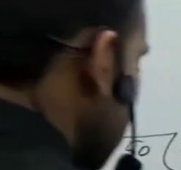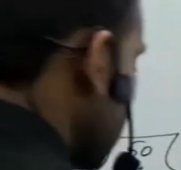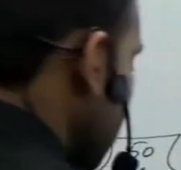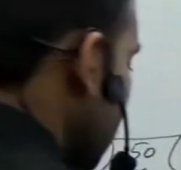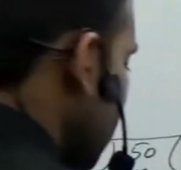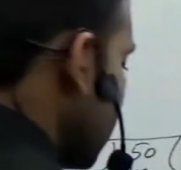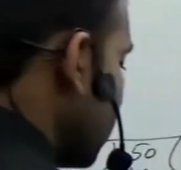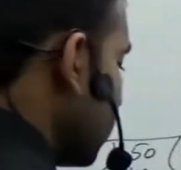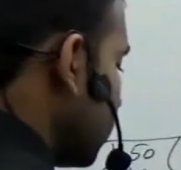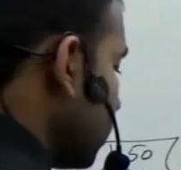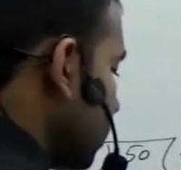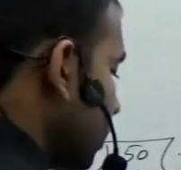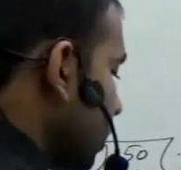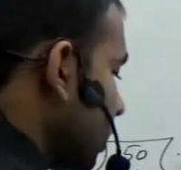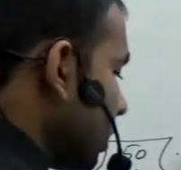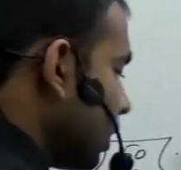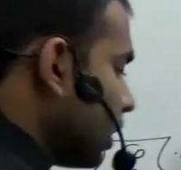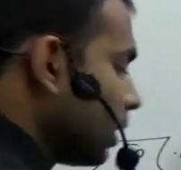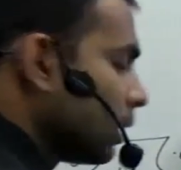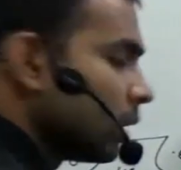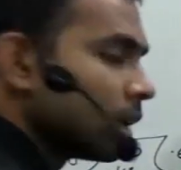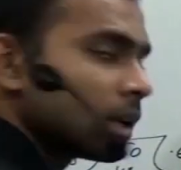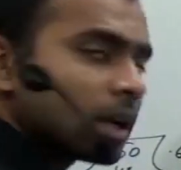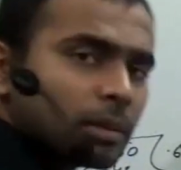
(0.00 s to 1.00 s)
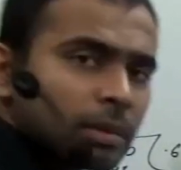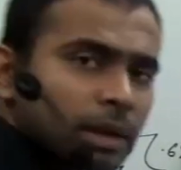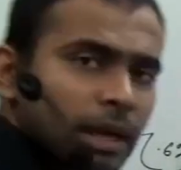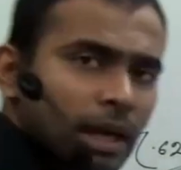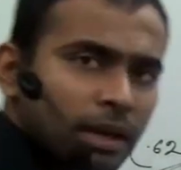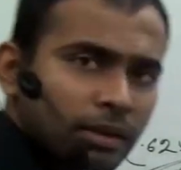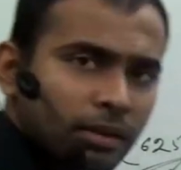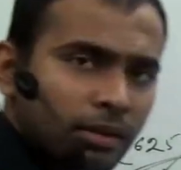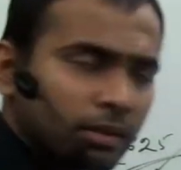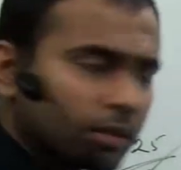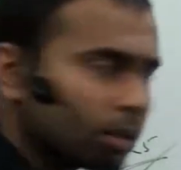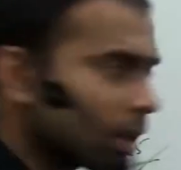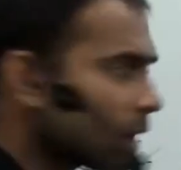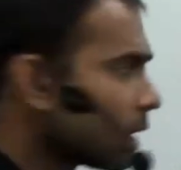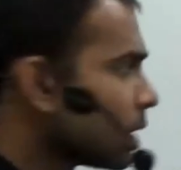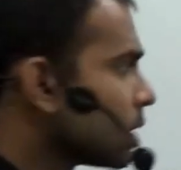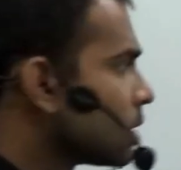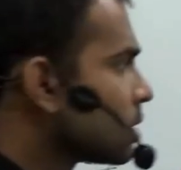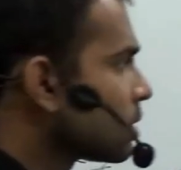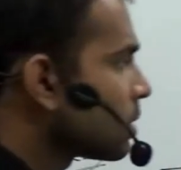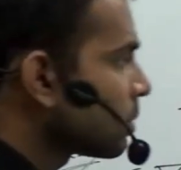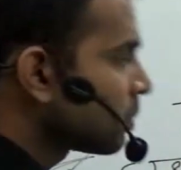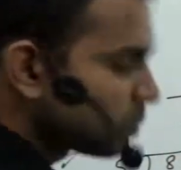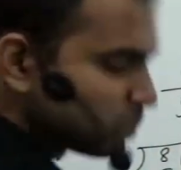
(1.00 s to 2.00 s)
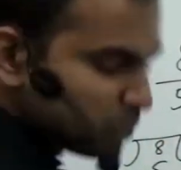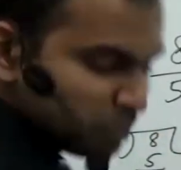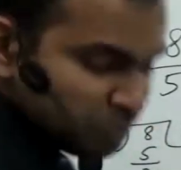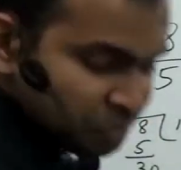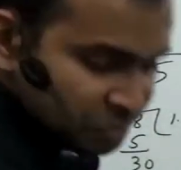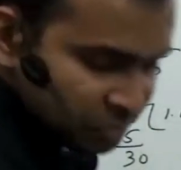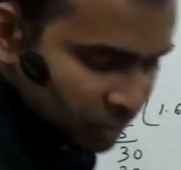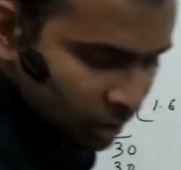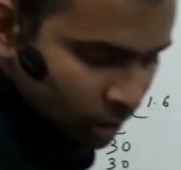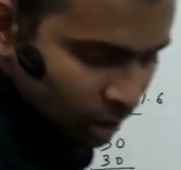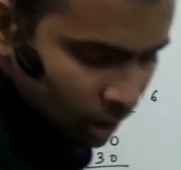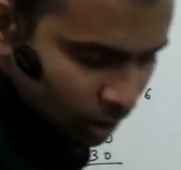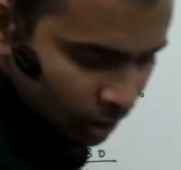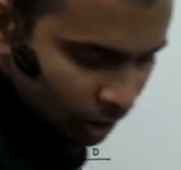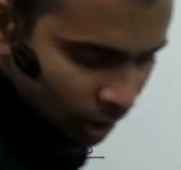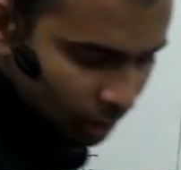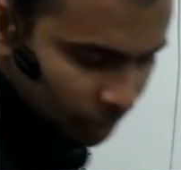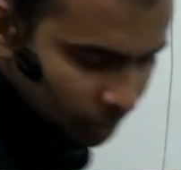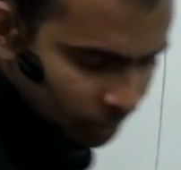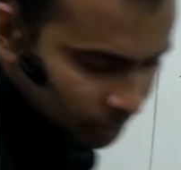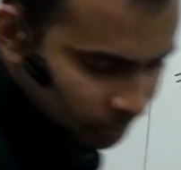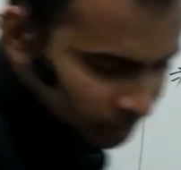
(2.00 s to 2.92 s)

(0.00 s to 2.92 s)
this in the coming exercise. Okay,